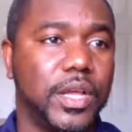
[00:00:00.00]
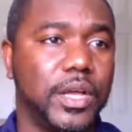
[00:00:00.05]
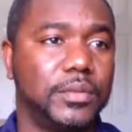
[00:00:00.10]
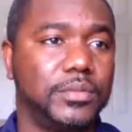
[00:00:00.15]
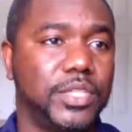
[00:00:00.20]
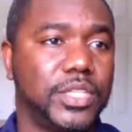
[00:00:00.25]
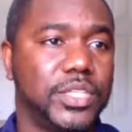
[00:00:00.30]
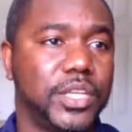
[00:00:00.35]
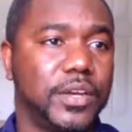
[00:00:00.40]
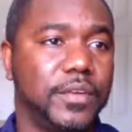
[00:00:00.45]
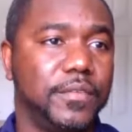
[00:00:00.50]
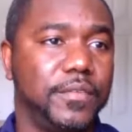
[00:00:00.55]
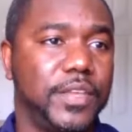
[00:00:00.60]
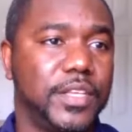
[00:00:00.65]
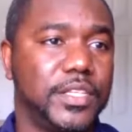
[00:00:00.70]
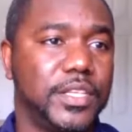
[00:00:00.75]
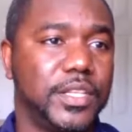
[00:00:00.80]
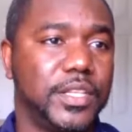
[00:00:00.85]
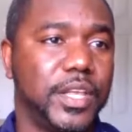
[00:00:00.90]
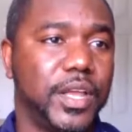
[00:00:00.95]
just gonna
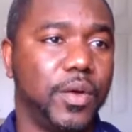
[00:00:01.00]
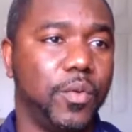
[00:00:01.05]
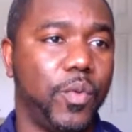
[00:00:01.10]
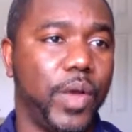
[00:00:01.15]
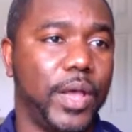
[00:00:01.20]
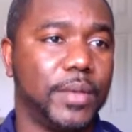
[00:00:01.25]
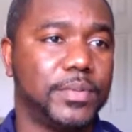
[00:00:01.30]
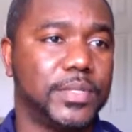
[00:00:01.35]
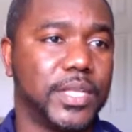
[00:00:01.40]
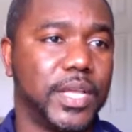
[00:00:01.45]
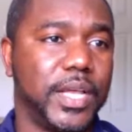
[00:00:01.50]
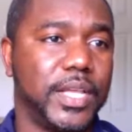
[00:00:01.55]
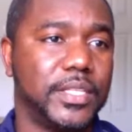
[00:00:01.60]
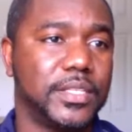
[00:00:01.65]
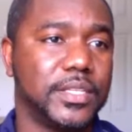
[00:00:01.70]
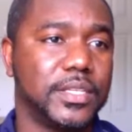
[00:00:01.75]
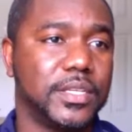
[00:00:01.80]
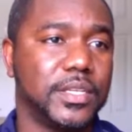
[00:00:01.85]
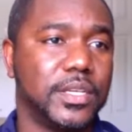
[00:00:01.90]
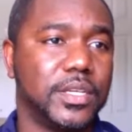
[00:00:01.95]
visit their
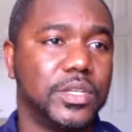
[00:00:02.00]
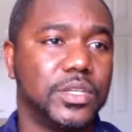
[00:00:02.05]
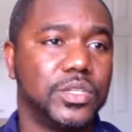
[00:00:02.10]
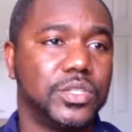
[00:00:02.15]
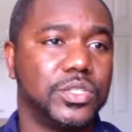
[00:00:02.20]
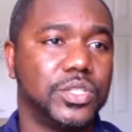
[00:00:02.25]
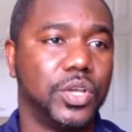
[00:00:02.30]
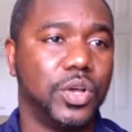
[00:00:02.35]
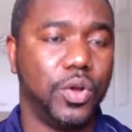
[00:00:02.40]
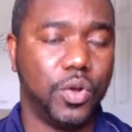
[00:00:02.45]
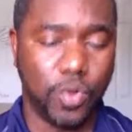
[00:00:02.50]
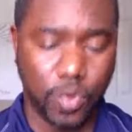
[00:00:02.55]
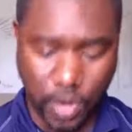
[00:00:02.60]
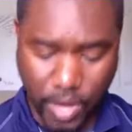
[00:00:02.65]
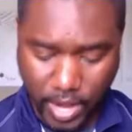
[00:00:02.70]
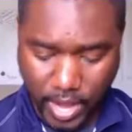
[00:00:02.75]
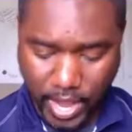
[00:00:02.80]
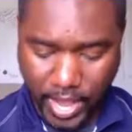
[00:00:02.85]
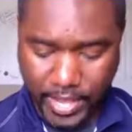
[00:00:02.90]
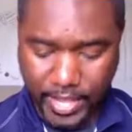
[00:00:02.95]
websites
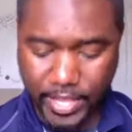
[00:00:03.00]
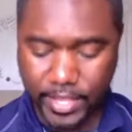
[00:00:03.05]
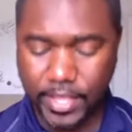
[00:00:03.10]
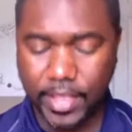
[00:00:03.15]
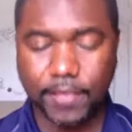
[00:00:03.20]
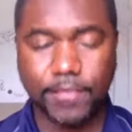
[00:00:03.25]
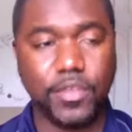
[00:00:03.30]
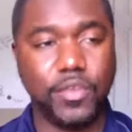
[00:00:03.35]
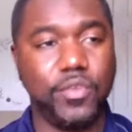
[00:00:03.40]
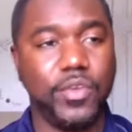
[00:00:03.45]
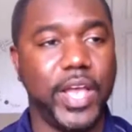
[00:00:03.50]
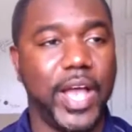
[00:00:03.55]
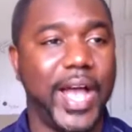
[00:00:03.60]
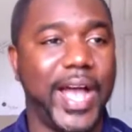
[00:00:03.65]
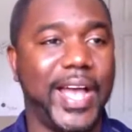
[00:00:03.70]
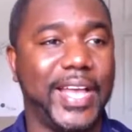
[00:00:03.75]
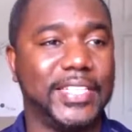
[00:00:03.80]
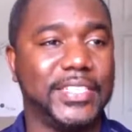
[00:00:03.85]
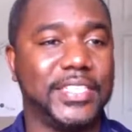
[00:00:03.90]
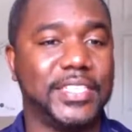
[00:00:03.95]
so I can give you
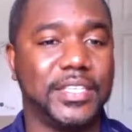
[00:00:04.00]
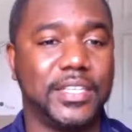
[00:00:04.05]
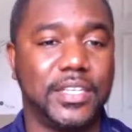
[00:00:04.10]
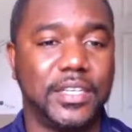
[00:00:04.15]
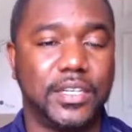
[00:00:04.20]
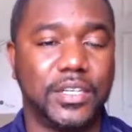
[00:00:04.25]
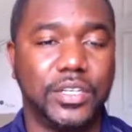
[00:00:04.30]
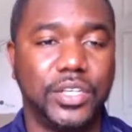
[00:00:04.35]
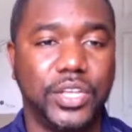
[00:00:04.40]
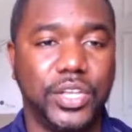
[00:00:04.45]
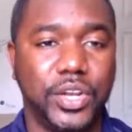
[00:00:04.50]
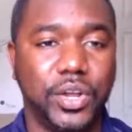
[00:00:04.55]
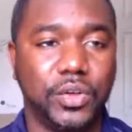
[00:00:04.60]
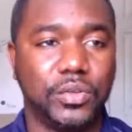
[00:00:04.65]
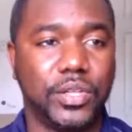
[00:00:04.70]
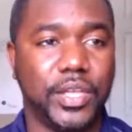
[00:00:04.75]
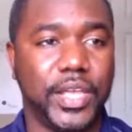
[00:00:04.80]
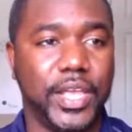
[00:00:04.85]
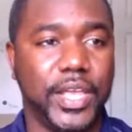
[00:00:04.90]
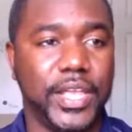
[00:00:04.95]
guys,
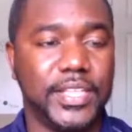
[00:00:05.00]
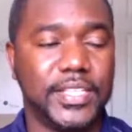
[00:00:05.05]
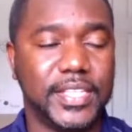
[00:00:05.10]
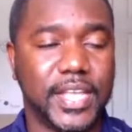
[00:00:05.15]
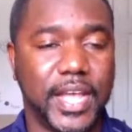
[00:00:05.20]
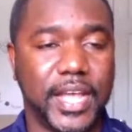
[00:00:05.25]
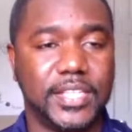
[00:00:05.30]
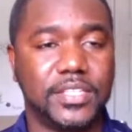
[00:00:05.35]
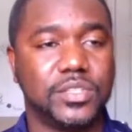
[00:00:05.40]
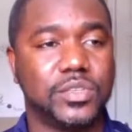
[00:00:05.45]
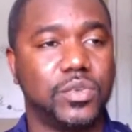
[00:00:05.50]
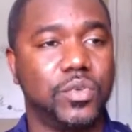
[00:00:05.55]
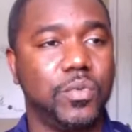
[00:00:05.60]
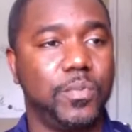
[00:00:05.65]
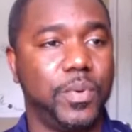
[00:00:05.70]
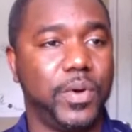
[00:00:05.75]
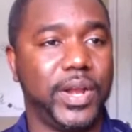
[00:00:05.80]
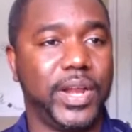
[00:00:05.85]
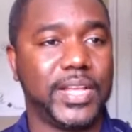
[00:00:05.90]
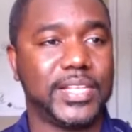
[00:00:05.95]
the inside
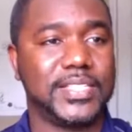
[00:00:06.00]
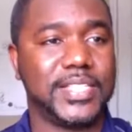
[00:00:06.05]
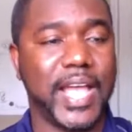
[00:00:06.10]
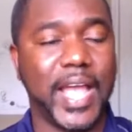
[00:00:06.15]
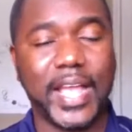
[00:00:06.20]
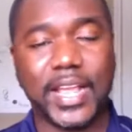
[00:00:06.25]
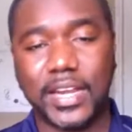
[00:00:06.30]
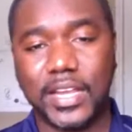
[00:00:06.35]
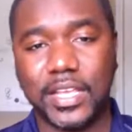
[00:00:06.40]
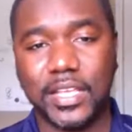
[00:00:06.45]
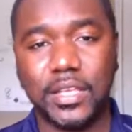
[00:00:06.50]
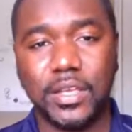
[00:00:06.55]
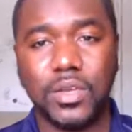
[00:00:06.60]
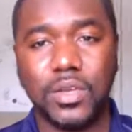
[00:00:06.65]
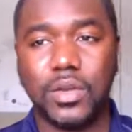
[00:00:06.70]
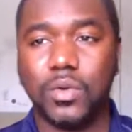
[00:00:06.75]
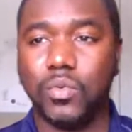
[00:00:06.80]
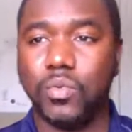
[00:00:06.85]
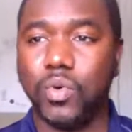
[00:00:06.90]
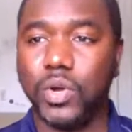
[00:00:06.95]
scoop on exactly
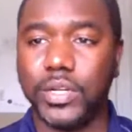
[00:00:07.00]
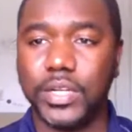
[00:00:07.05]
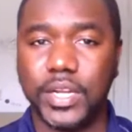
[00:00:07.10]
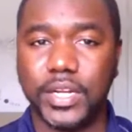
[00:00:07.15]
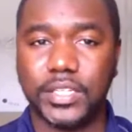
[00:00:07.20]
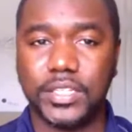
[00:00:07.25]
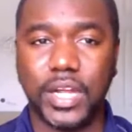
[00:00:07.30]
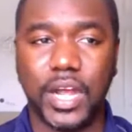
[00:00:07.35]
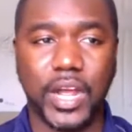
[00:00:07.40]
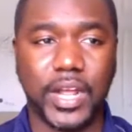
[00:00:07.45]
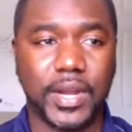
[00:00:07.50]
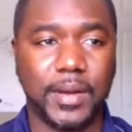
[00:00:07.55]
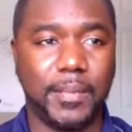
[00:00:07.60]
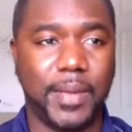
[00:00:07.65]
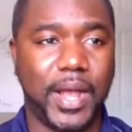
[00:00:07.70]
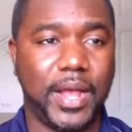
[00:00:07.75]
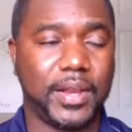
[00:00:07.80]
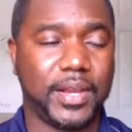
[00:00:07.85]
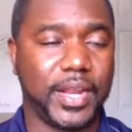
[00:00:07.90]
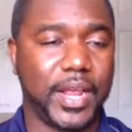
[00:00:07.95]
what they're talking about.